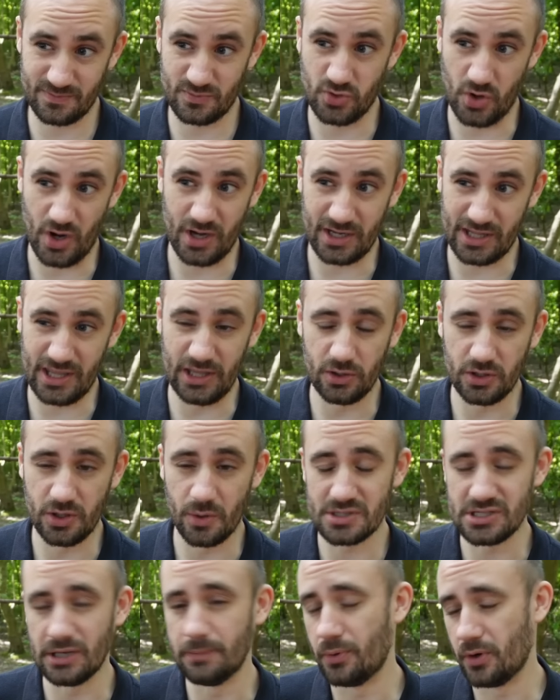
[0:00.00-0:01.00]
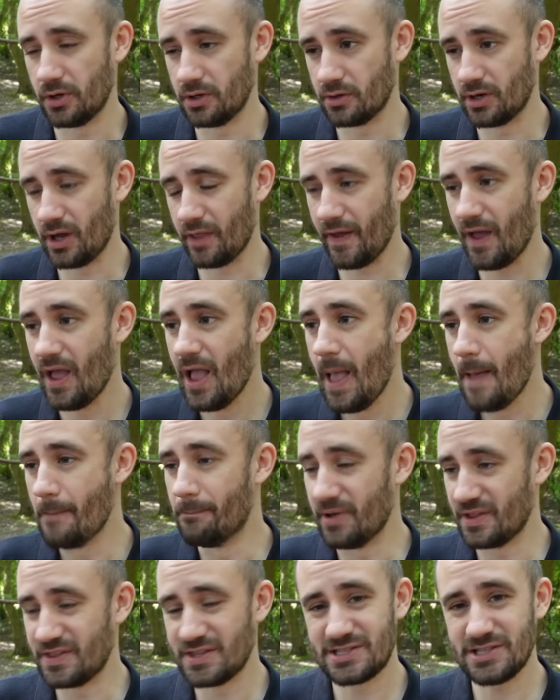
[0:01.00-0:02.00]
trying to kill you at some point or another,
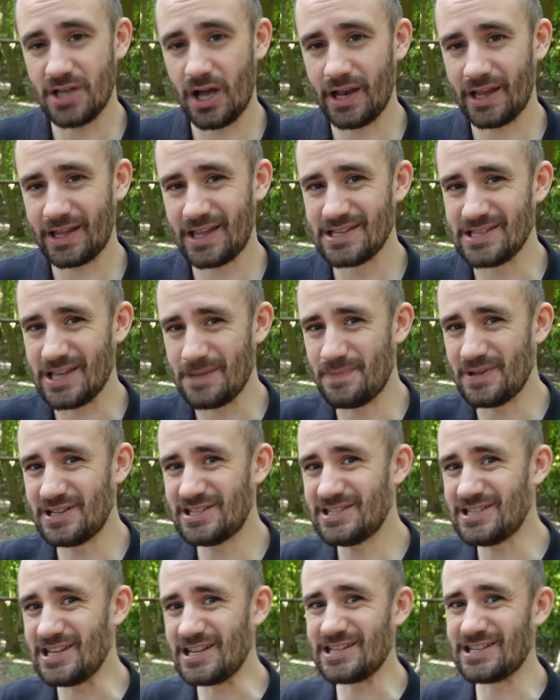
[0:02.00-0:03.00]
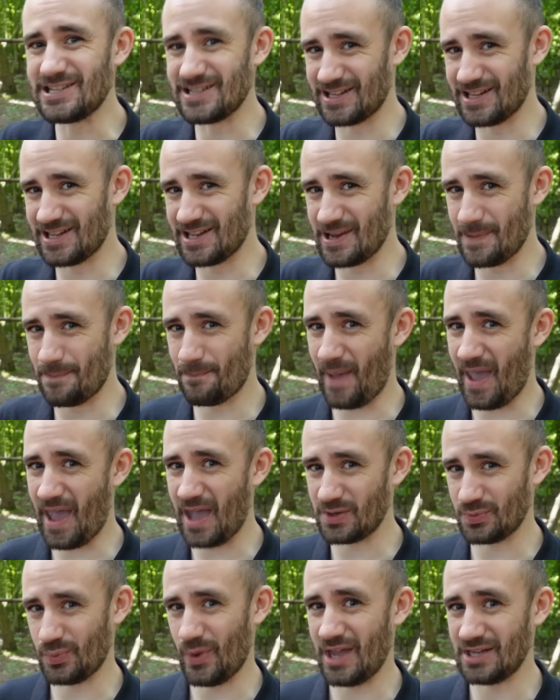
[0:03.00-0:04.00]
but the Sarlacc is a particularly
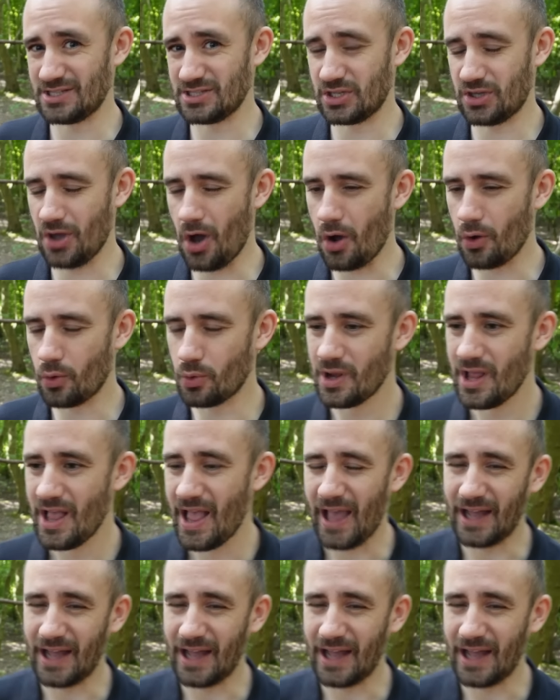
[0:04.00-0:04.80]
bad way to go.